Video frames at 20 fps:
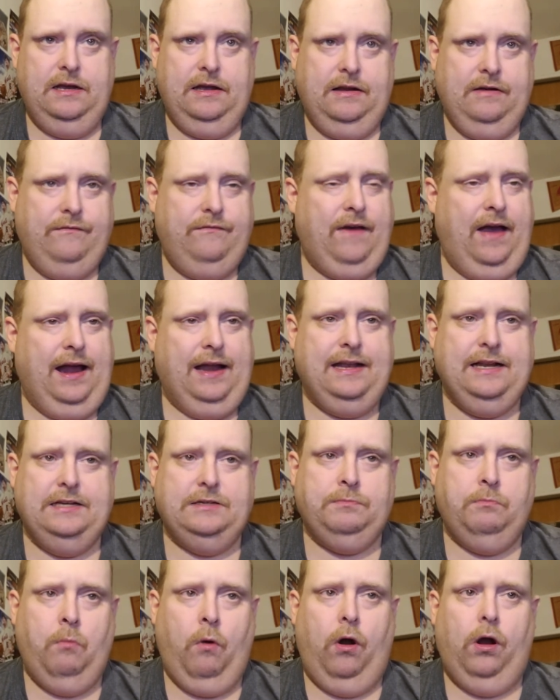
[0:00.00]
In fact,
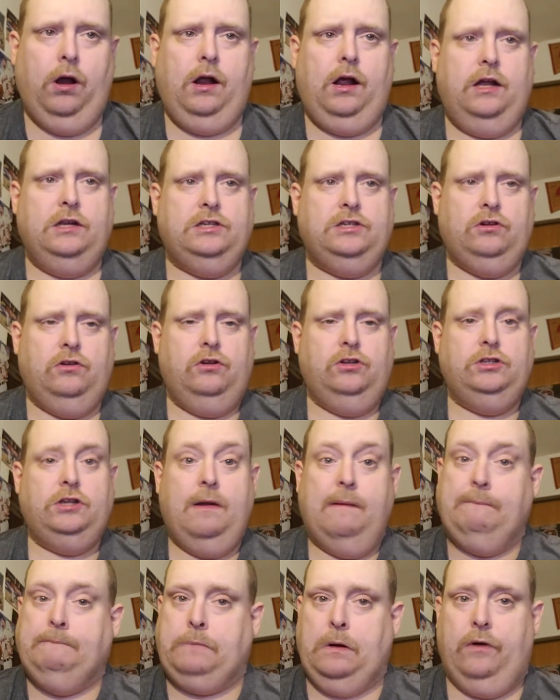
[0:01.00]
it's Marc Gasol's
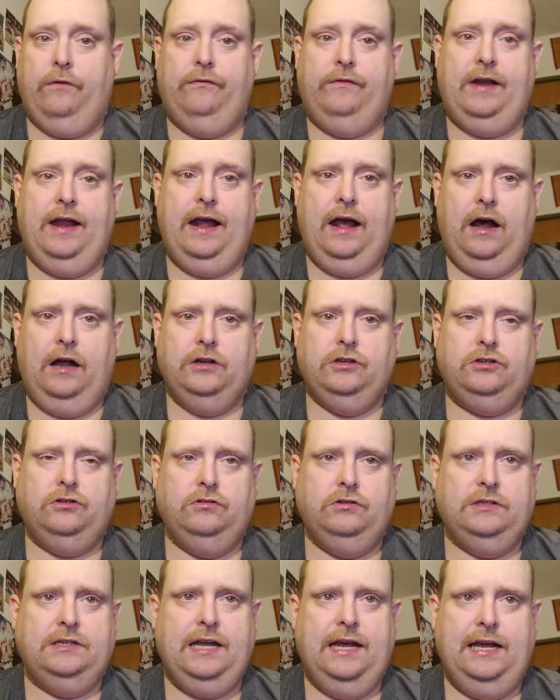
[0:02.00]
birthday on
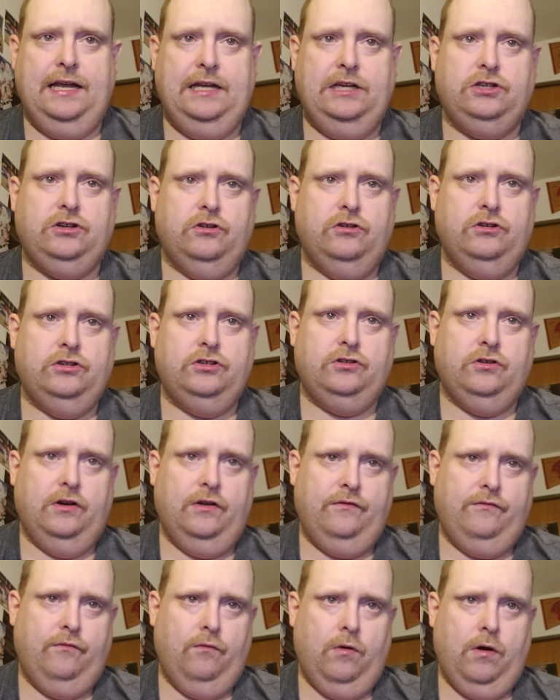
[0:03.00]
Tuesday. He turns
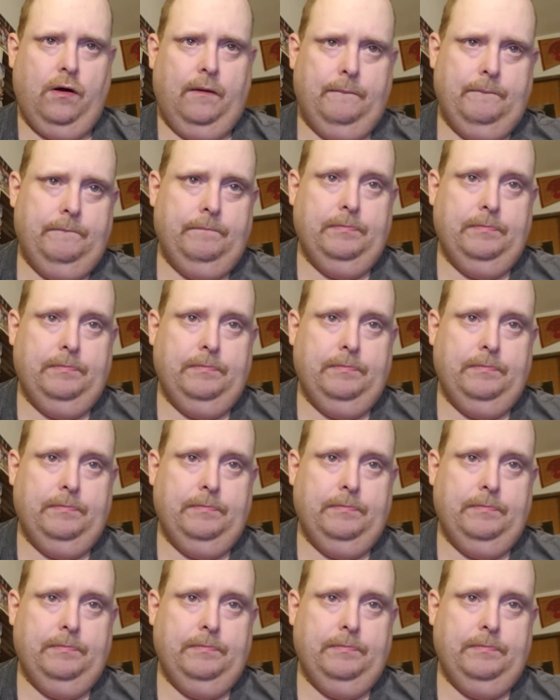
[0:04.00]
34.